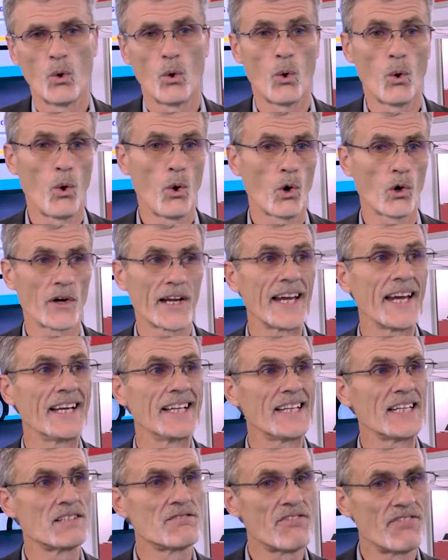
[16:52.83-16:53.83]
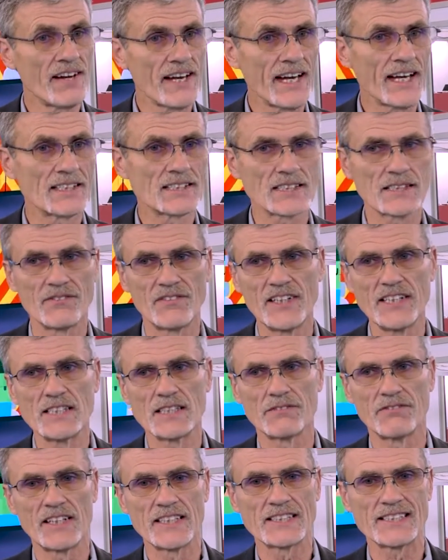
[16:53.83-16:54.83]
or in advance of these
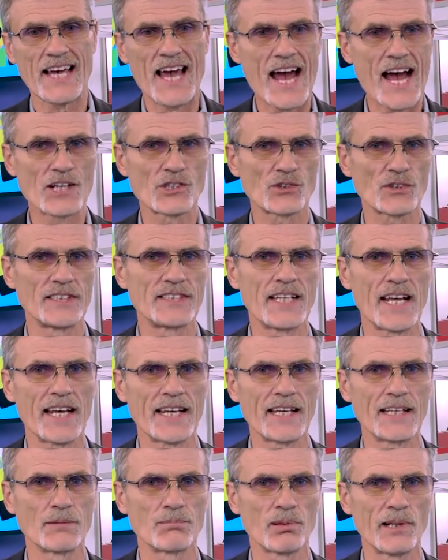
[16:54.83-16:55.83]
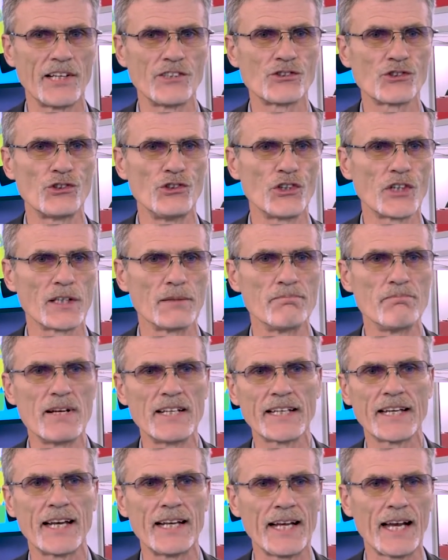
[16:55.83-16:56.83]
events actually taking place so you can
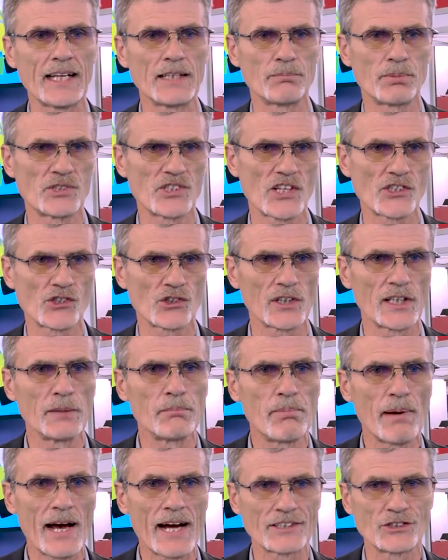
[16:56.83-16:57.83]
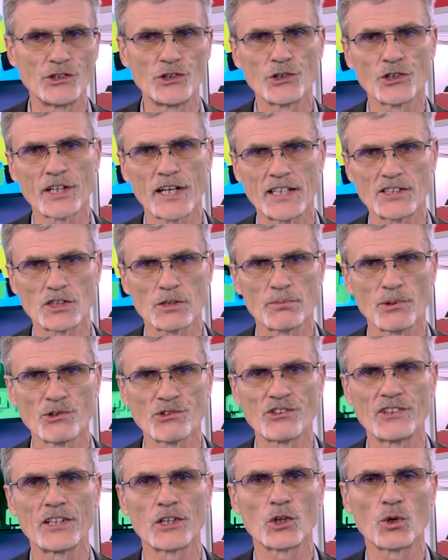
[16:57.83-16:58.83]
mitigate any potential impact to your customers
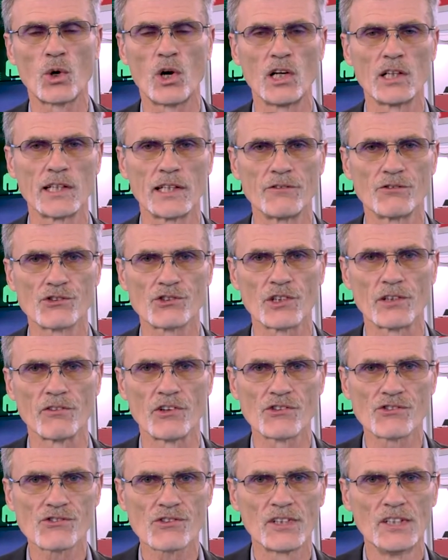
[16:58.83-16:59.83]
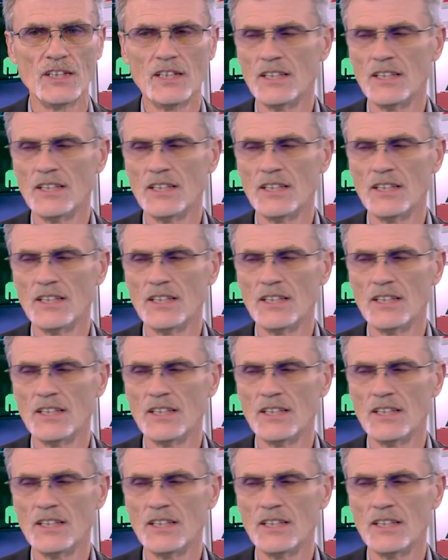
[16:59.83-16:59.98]
and their quality of service.